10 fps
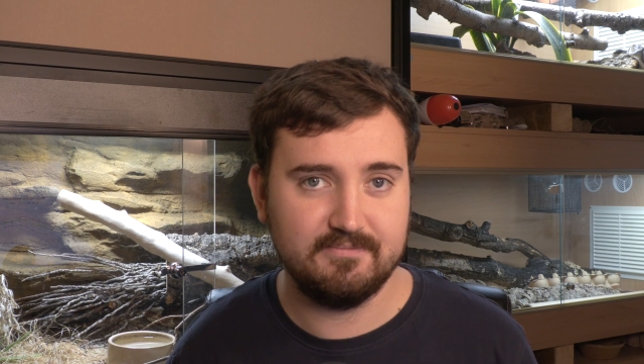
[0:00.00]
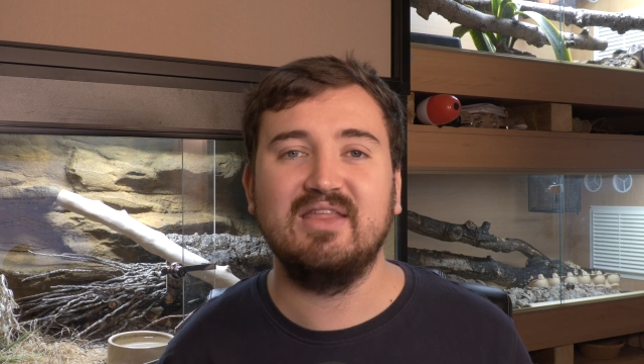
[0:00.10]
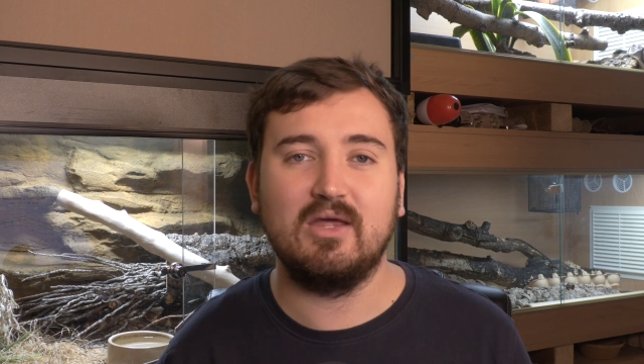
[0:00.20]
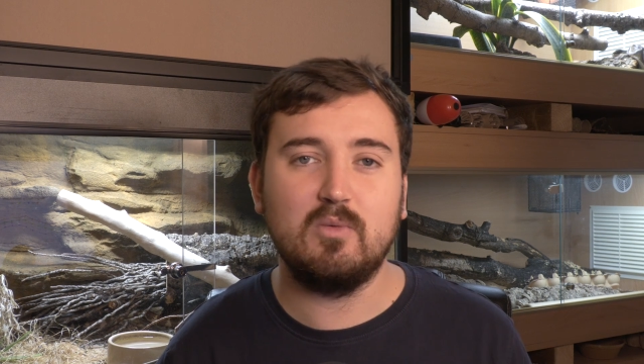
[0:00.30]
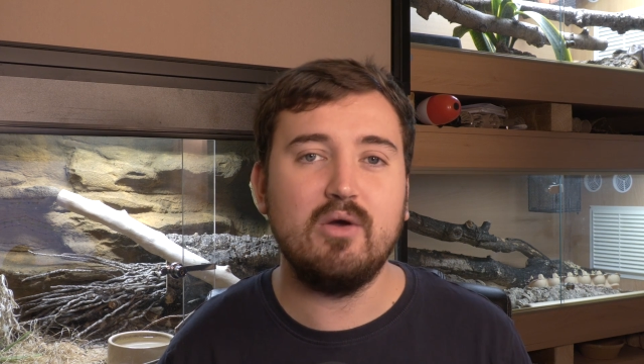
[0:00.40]

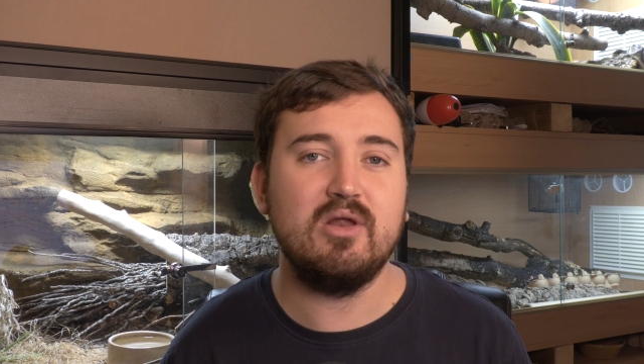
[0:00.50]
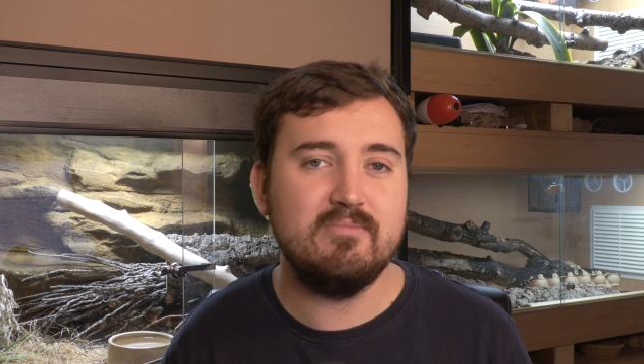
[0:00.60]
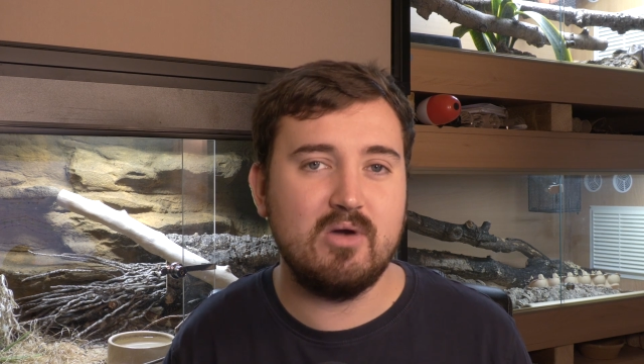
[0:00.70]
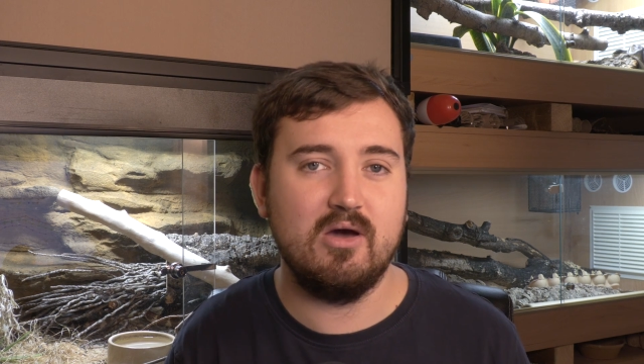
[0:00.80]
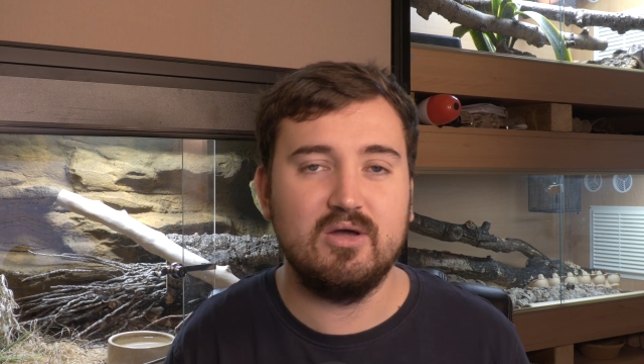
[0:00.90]
And they won't
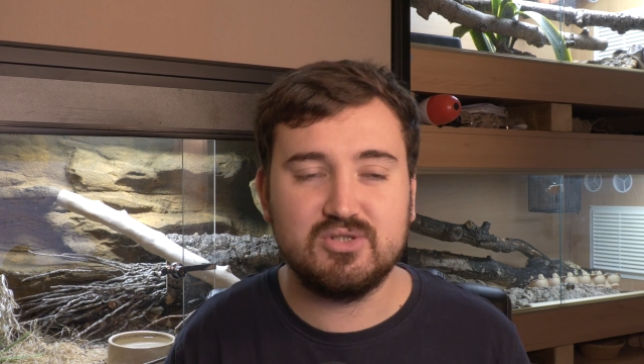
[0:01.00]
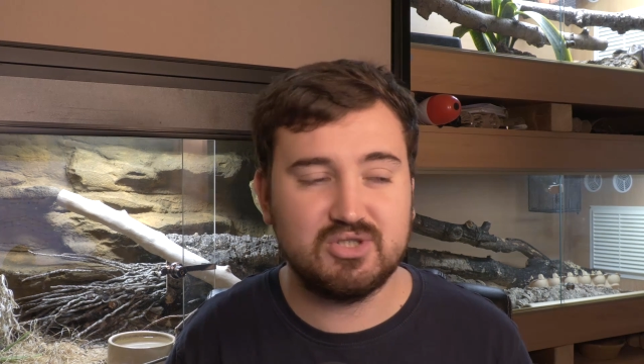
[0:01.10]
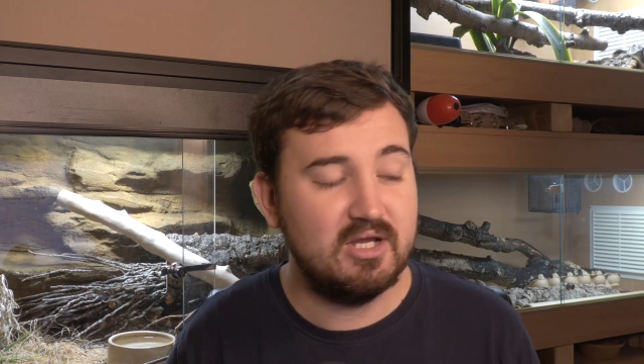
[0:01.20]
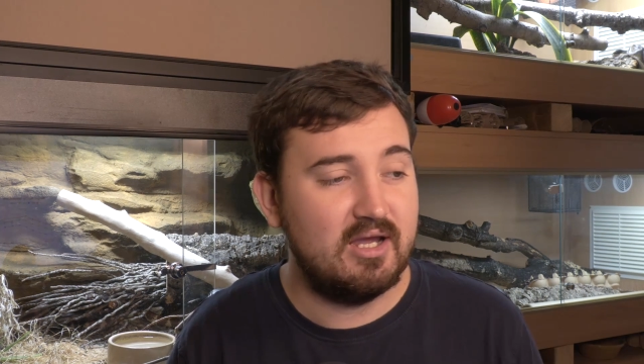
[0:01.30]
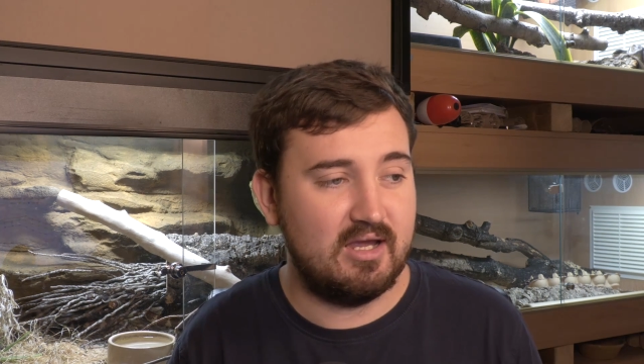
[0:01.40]

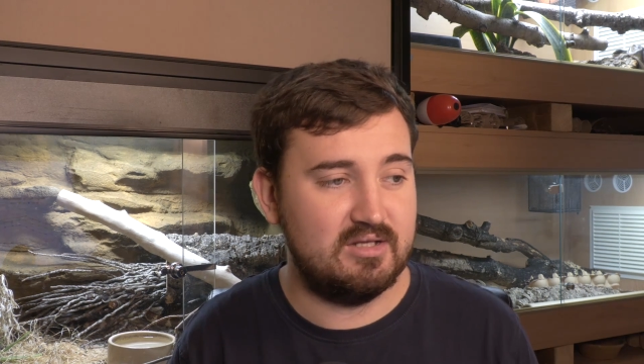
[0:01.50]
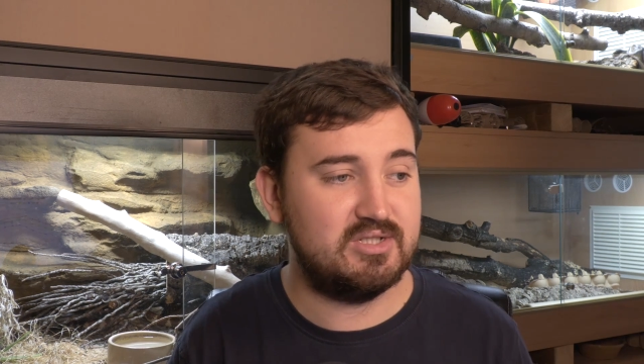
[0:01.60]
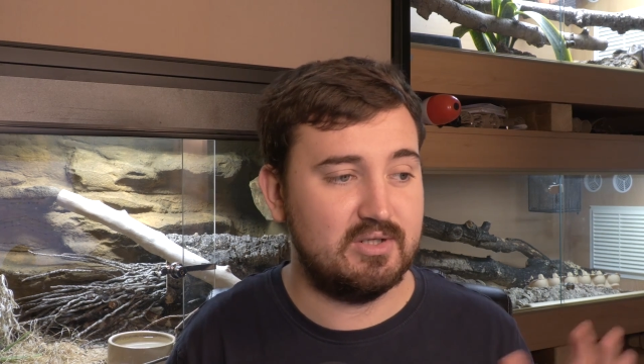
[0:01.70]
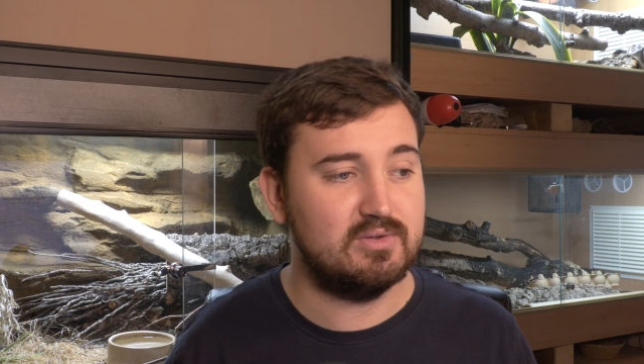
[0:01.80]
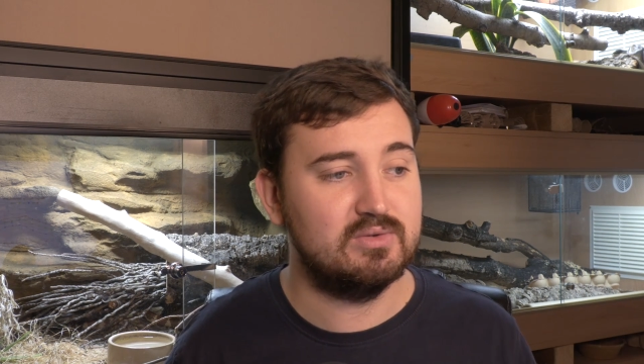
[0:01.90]
emerge
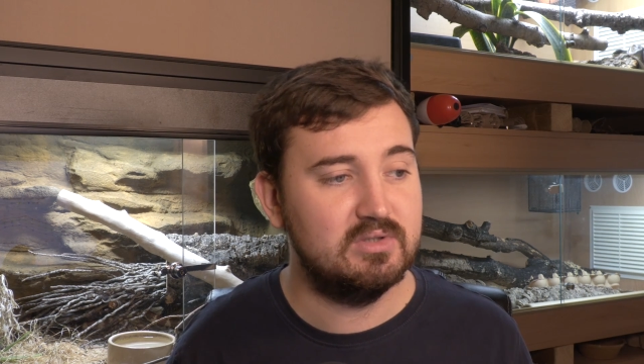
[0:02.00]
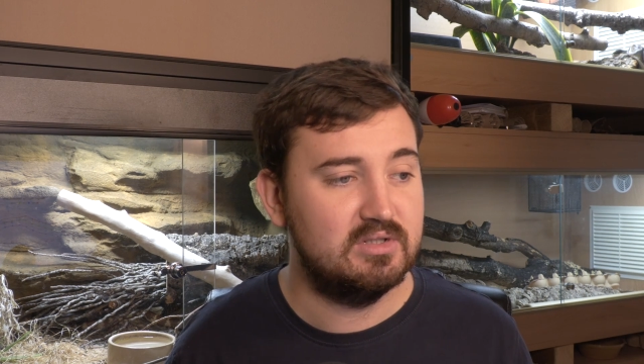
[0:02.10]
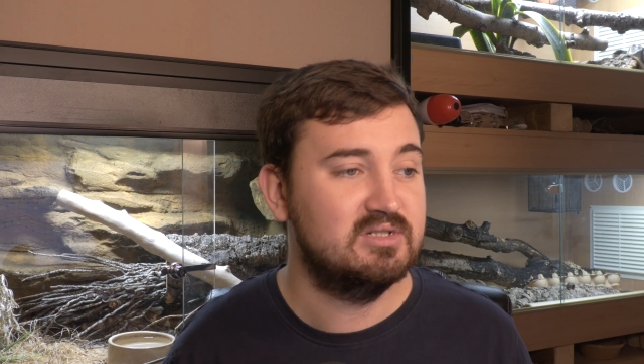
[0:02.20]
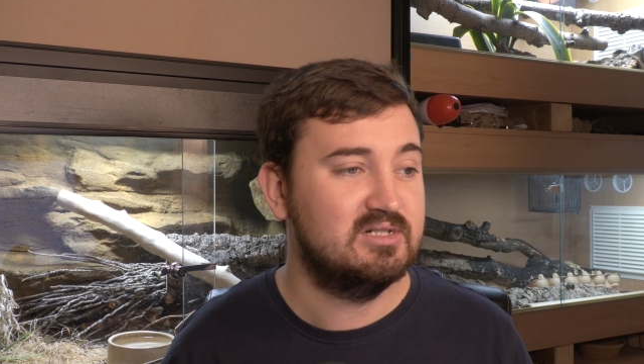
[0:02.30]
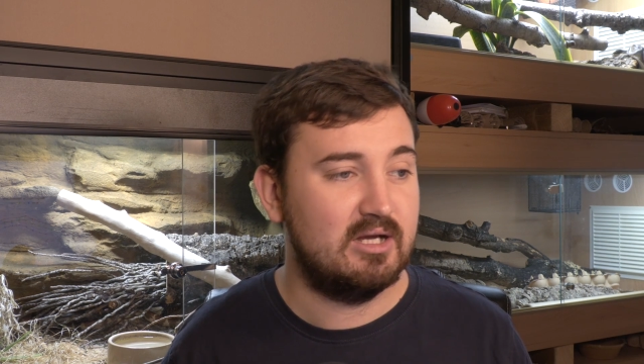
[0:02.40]
until
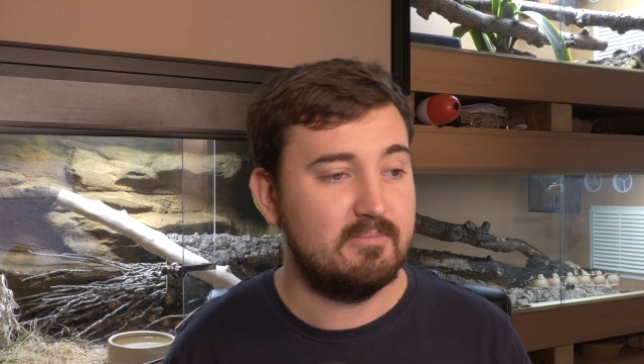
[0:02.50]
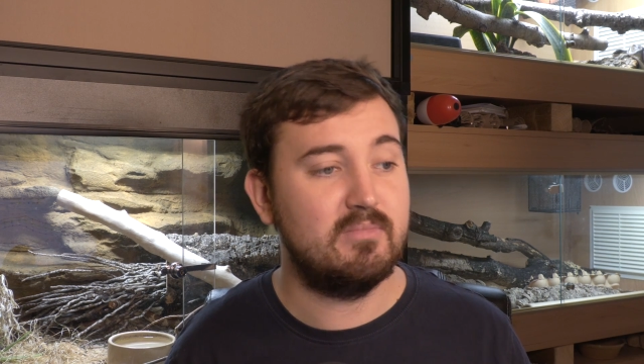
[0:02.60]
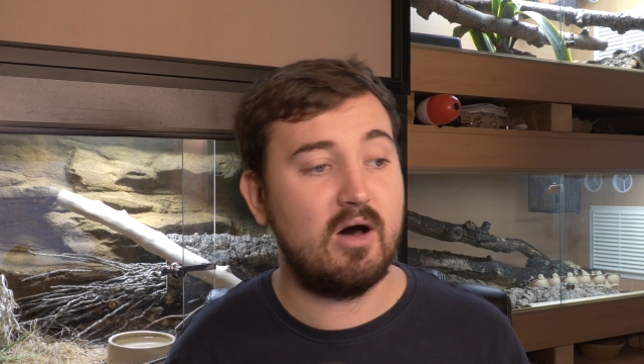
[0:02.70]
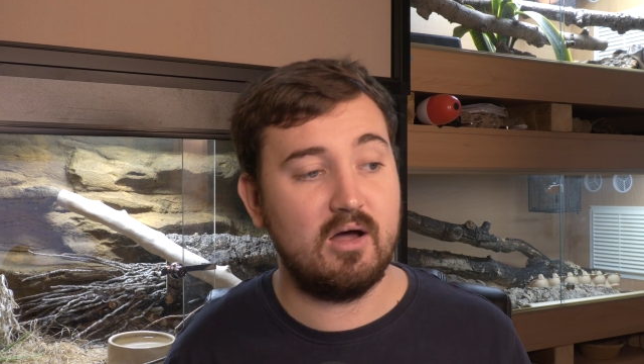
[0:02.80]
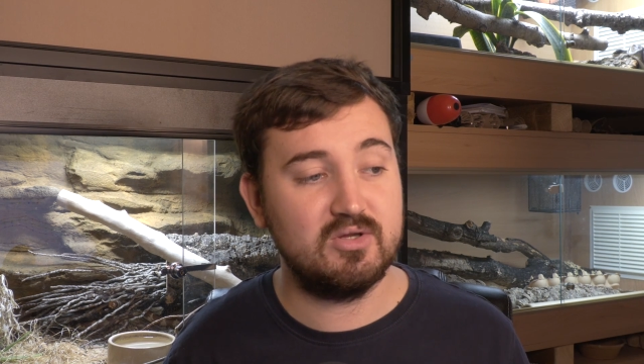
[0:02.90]

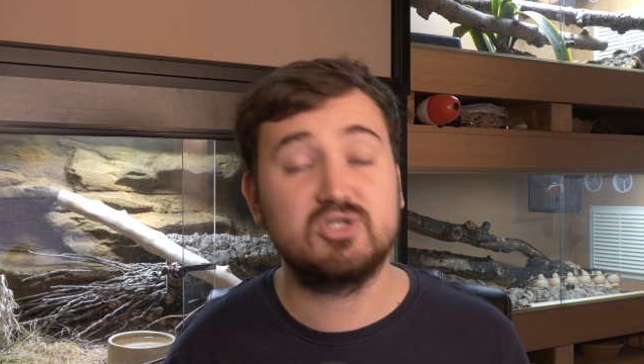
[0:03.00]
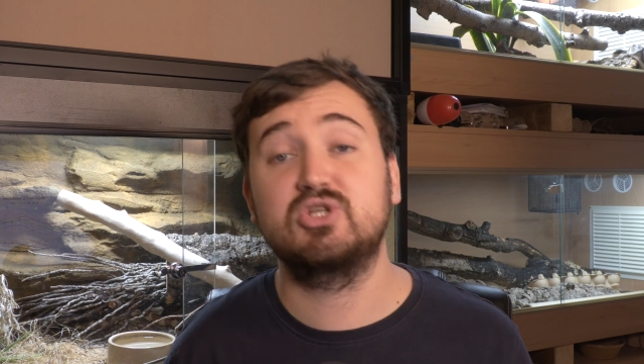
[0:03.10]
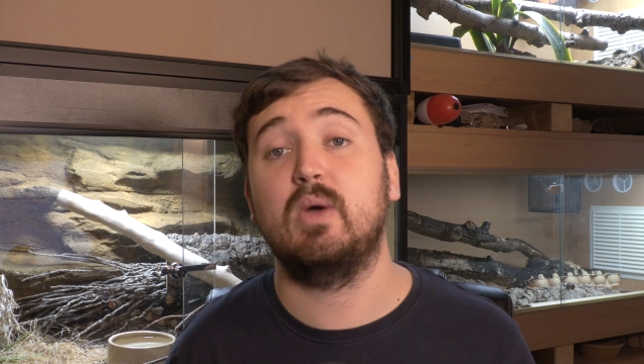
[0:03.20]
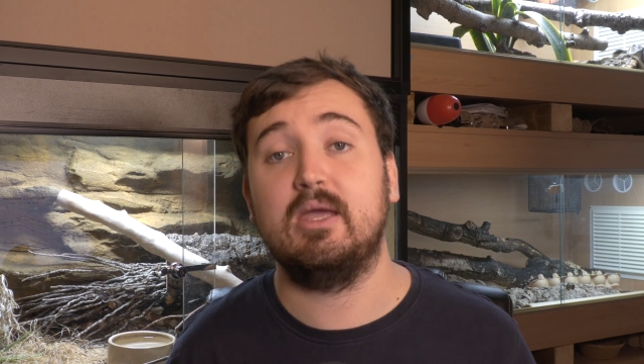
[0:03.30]
March to